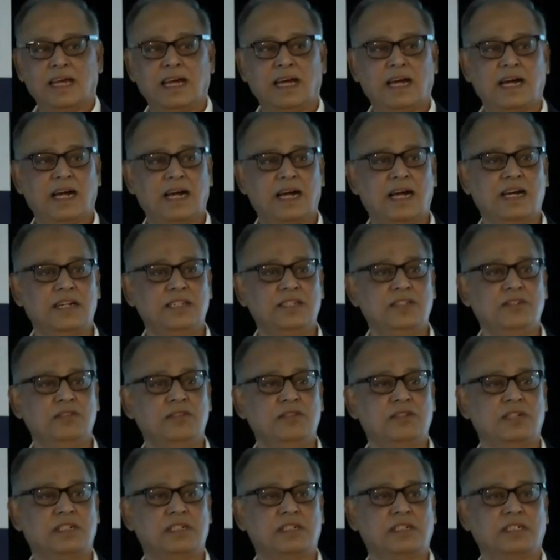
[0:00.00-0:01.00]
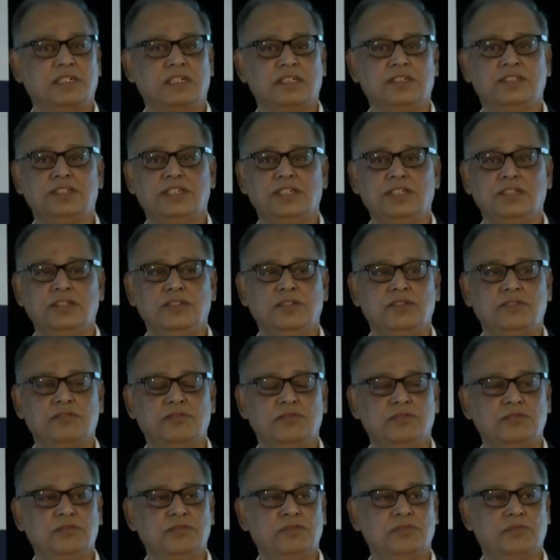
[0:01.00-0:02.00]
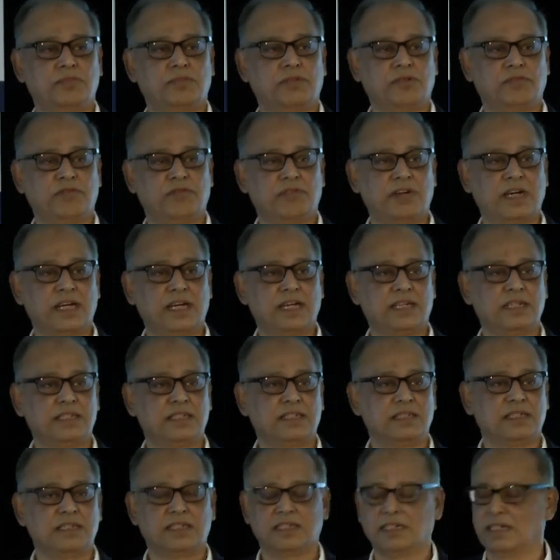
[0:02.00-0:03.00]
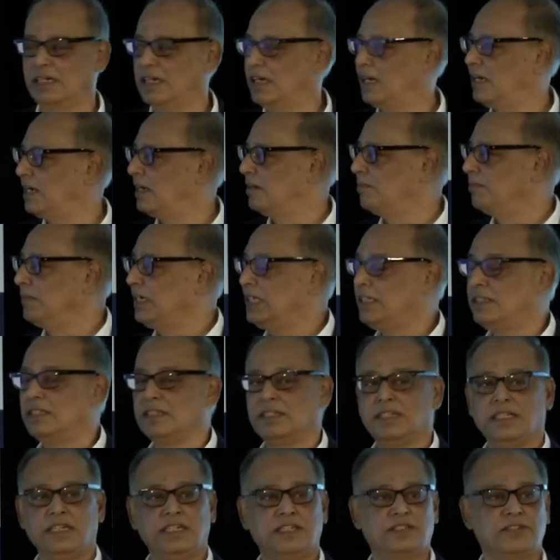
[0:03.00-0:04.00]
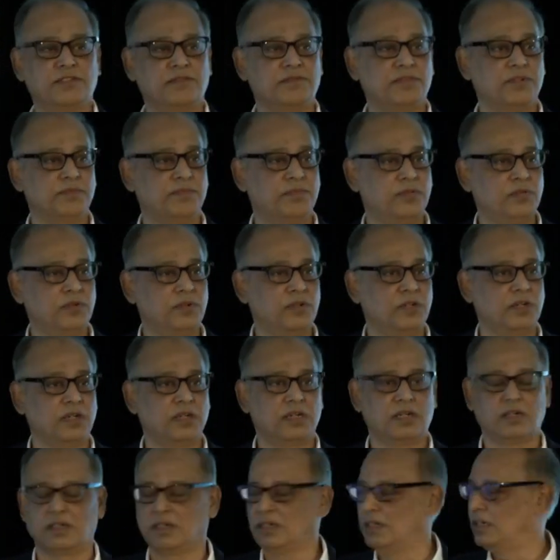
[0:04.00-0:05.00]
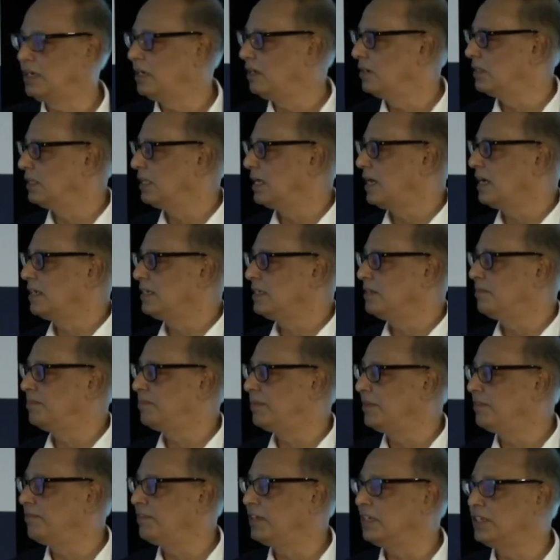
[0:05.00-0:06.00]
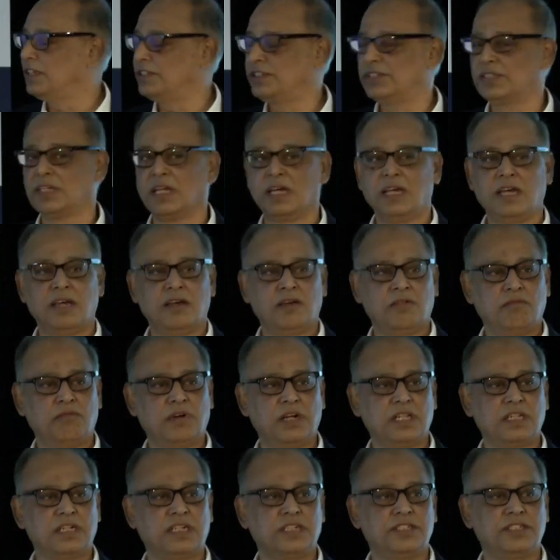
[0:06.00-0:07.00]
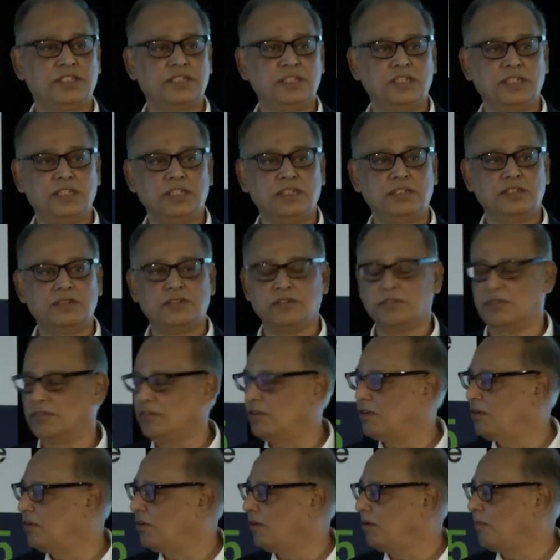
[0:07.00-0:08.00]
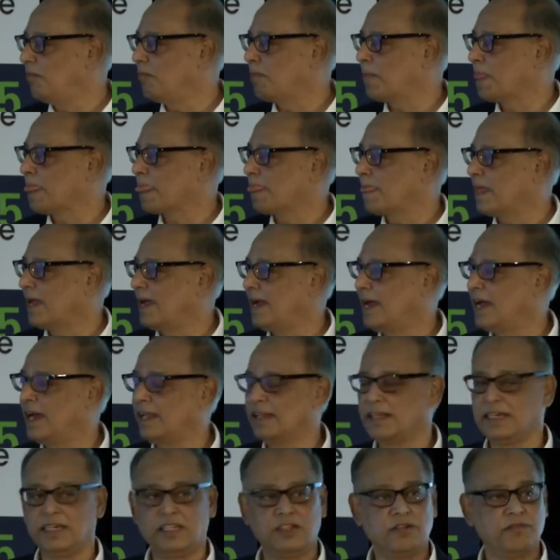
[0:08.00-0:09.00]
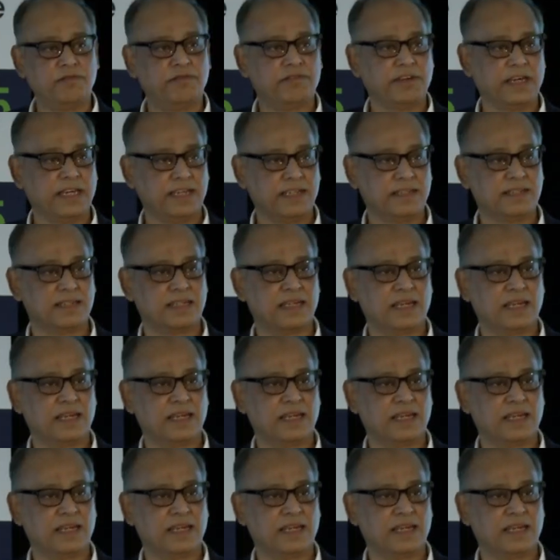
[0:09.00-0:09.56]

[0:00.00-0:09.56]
How do you continue to provide, meet the needs of the poor or the underprivileged while continuing to grow and innovate?